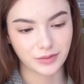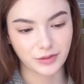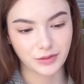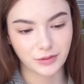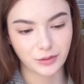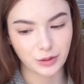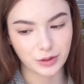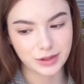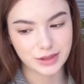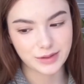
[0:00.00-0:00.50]

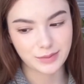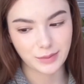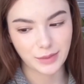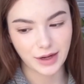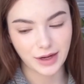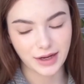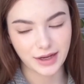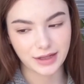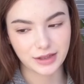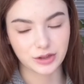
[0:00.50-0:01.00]
what's
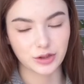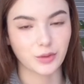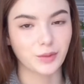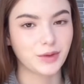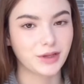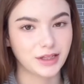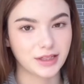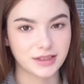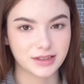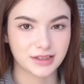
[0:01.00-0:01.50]
my
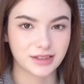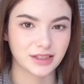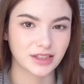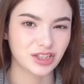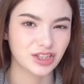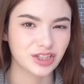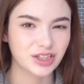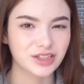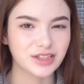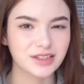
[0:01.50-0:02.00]
dominant
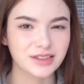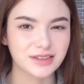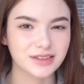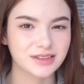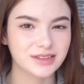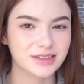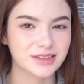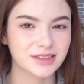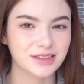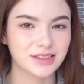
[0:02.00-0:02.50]

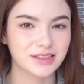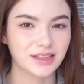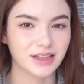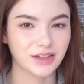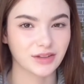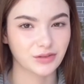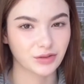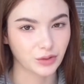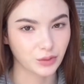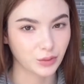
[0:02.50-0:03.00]
nationality, like
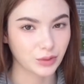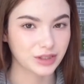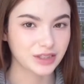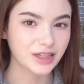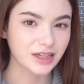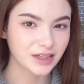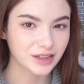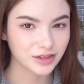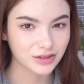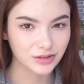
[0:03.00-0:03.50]
from what
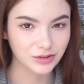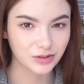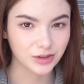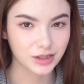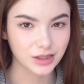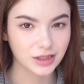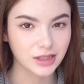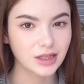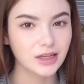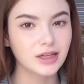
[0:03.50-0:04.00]

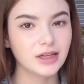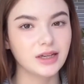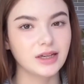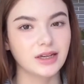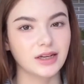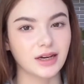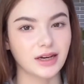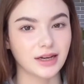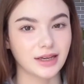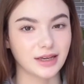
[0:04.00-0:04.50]
country
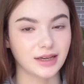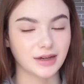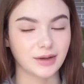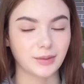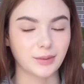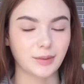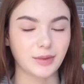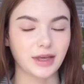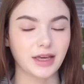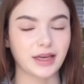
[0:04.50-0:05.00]
I
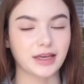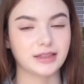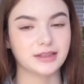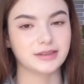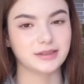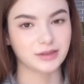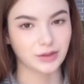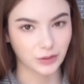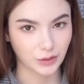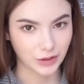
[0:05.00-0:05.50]
am, and
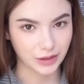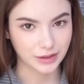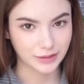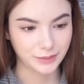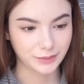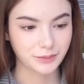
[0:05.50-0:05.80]
so on.